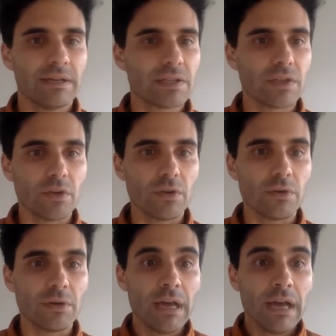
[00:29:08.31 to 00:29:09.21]

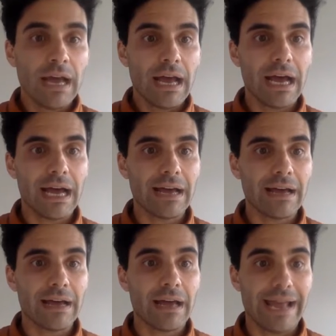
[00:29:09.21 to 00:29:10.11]
to
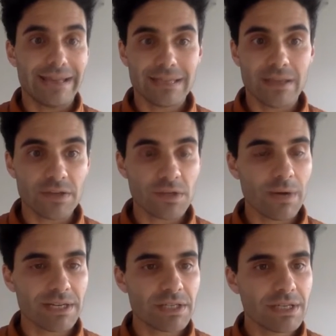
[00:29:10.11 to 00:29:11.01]
answer those
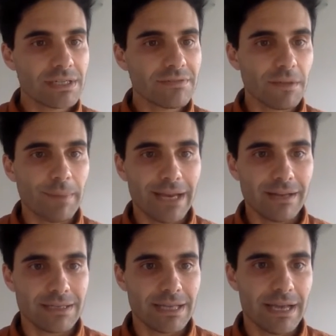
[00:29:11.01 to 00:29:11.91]
questions, for the
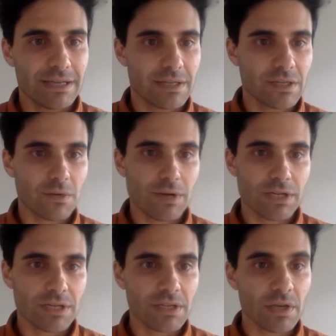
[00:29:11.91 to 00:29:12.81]
panelists to answer those questions.